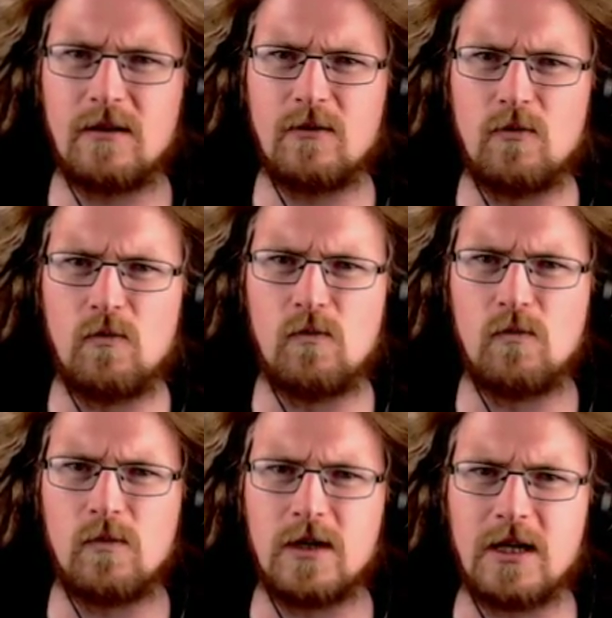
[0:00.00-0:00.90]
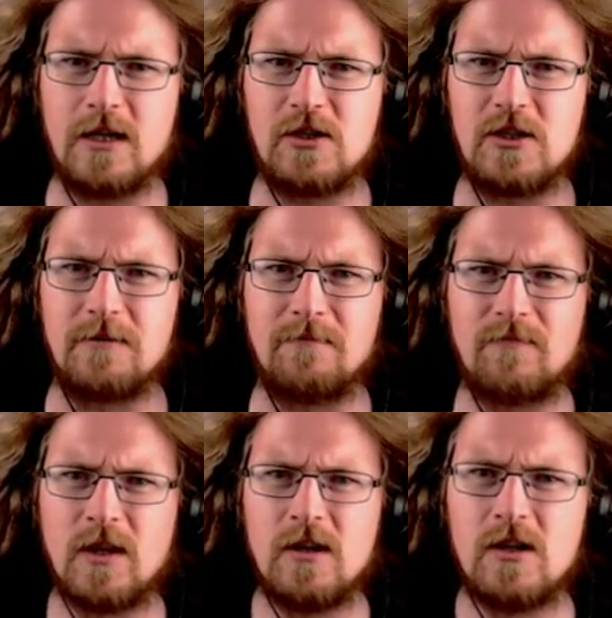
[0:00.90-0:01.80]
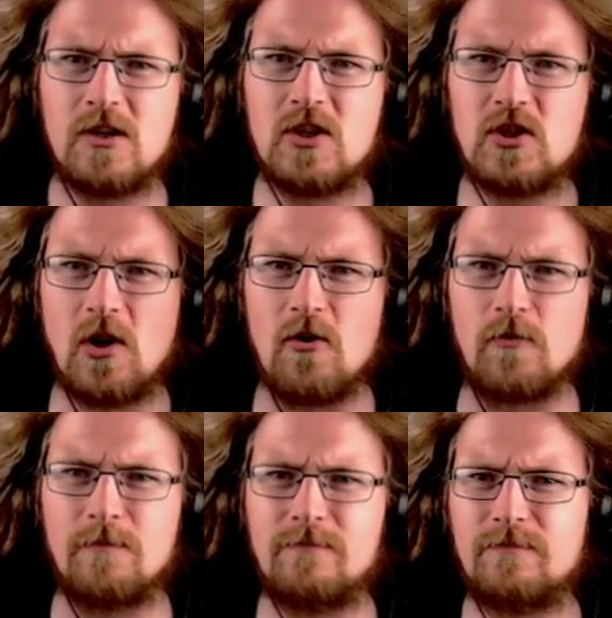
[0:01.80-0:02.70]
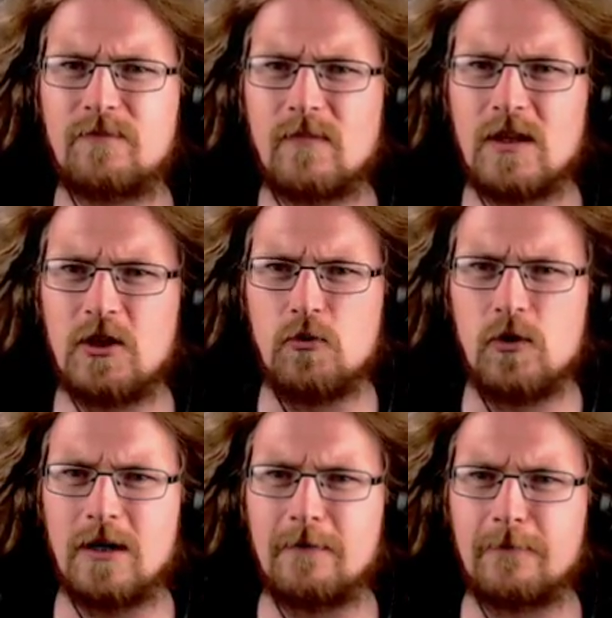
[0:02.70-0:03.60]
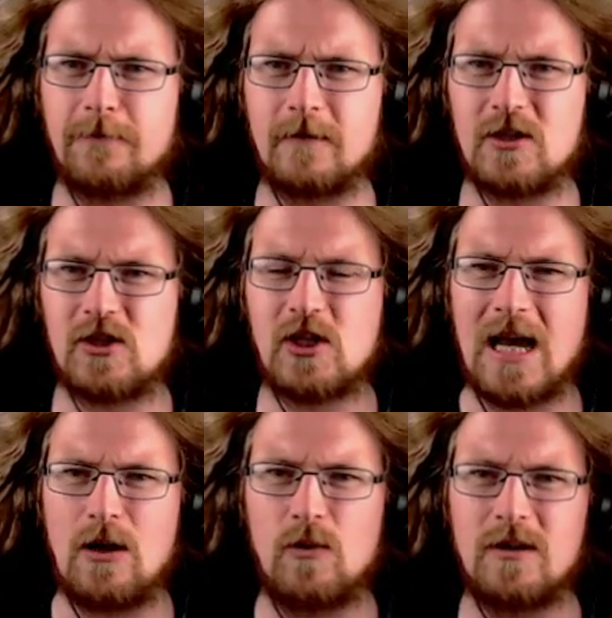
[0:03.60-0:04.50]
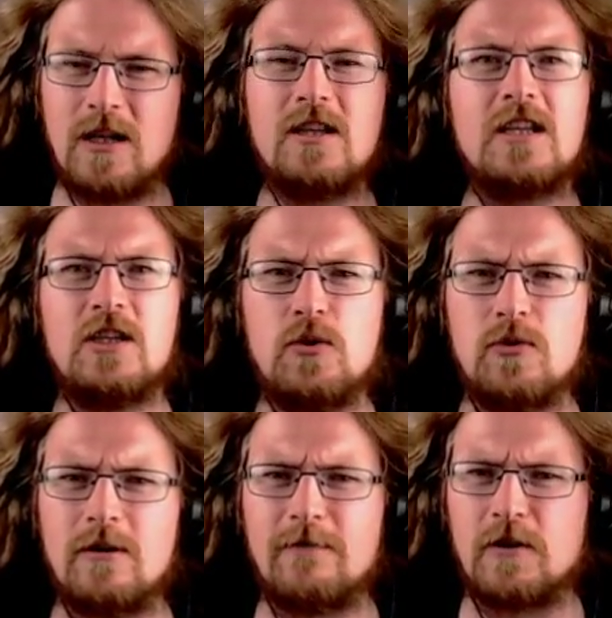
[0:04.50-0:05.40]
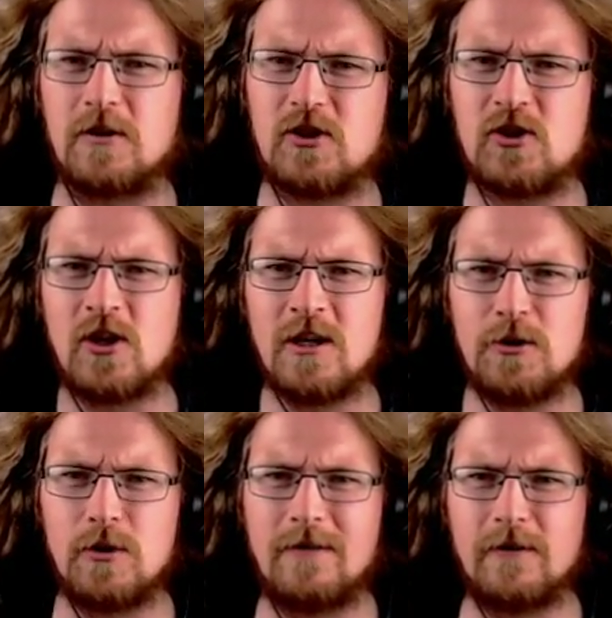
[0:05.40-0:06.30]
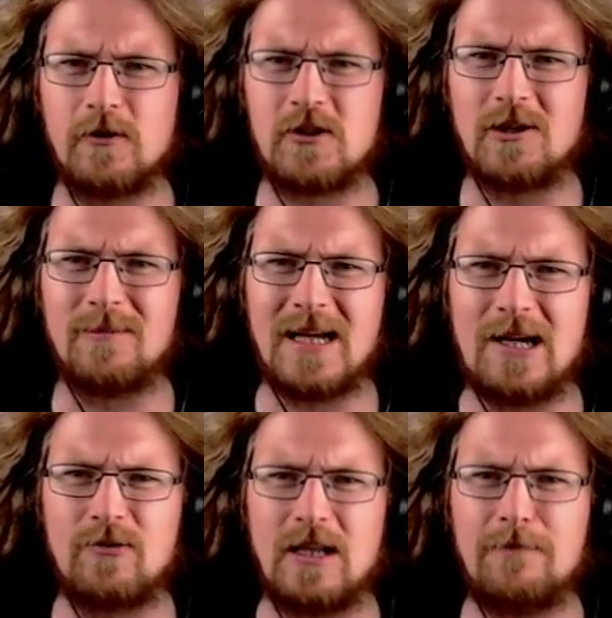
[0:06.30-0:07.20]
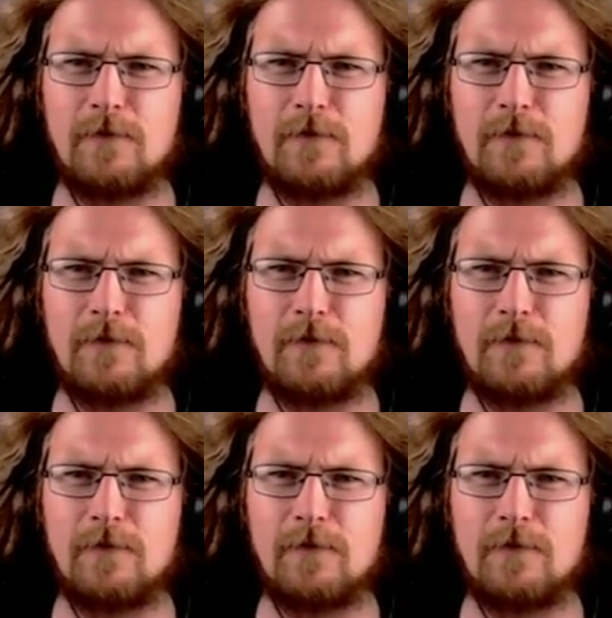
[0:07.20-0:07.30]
in hastium. So, you have scoured the universe. You have looked up, down, left,